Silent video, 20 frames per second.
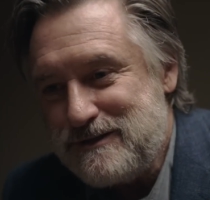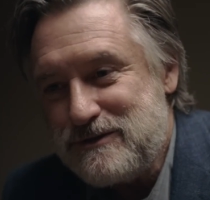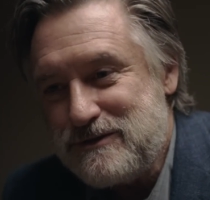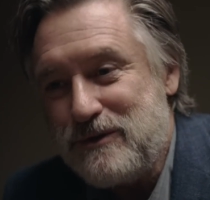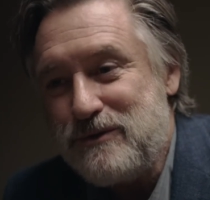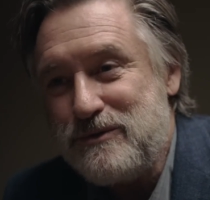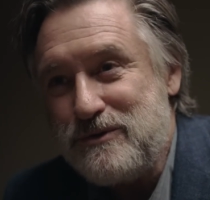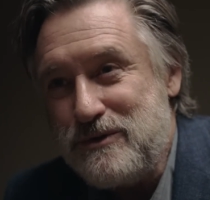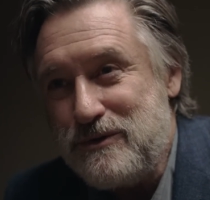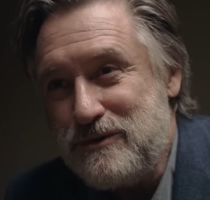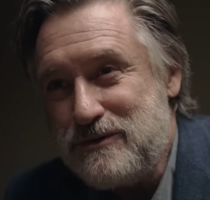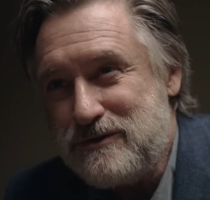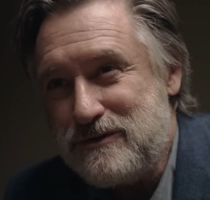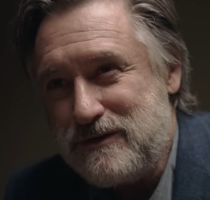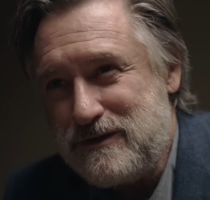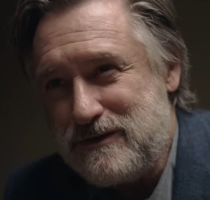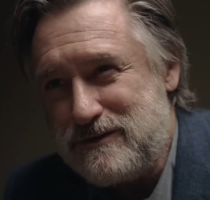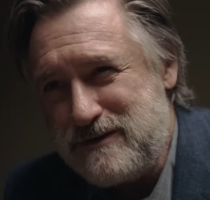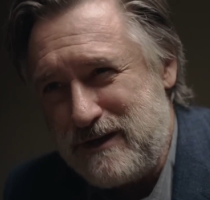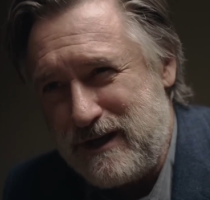don't
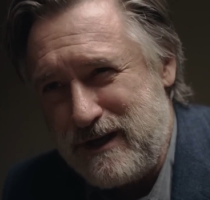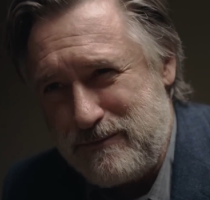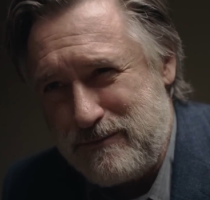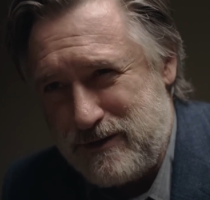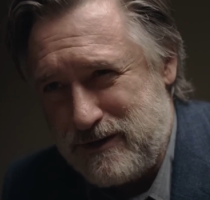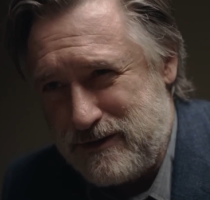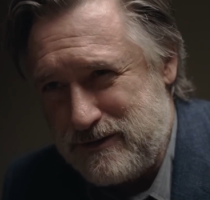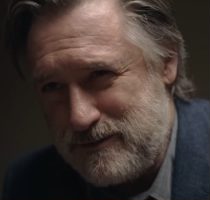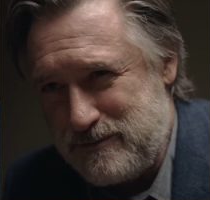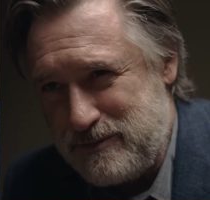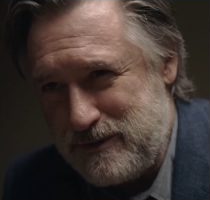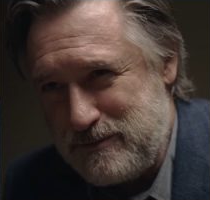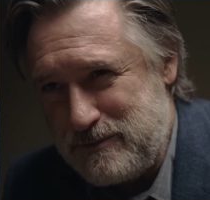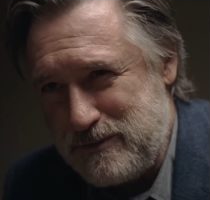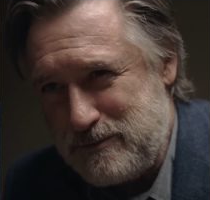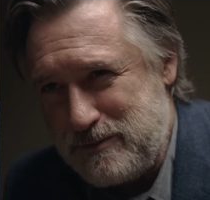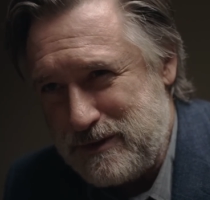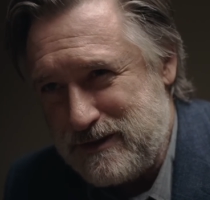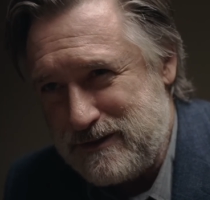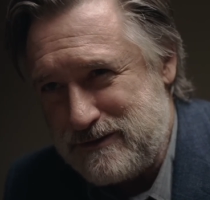usually stab other
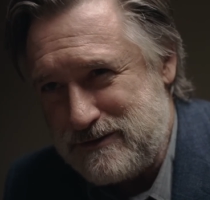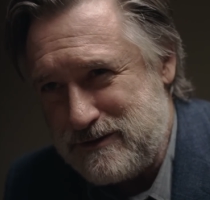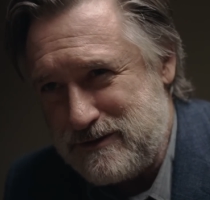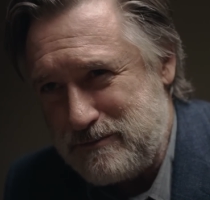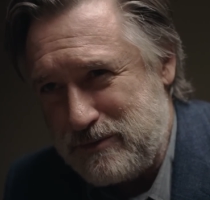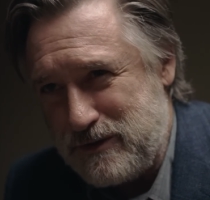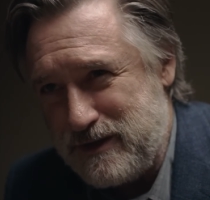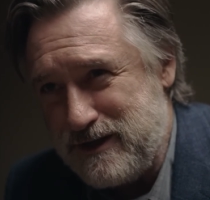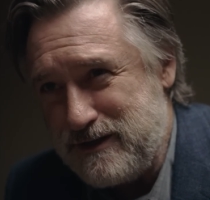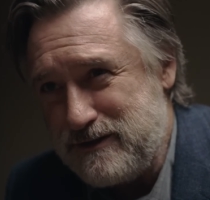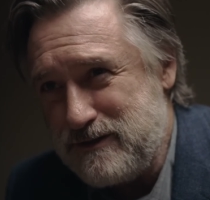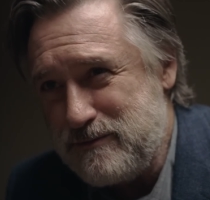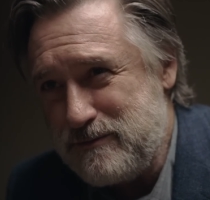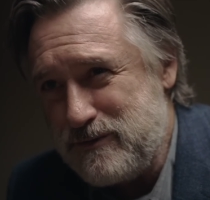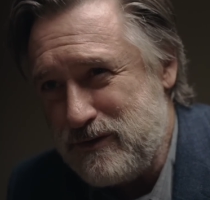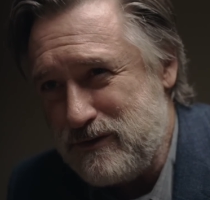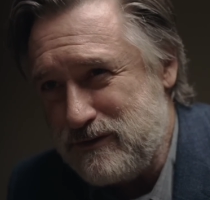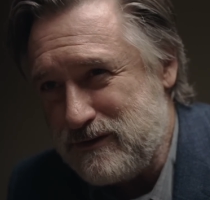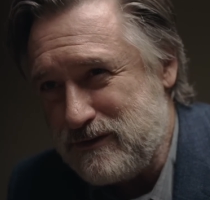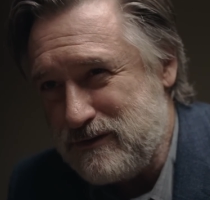people because they're playing their
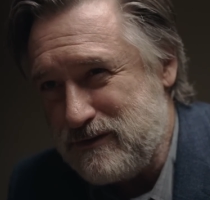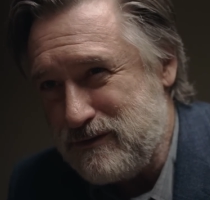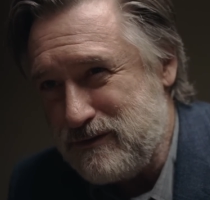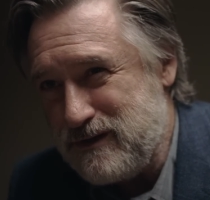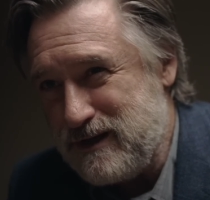music too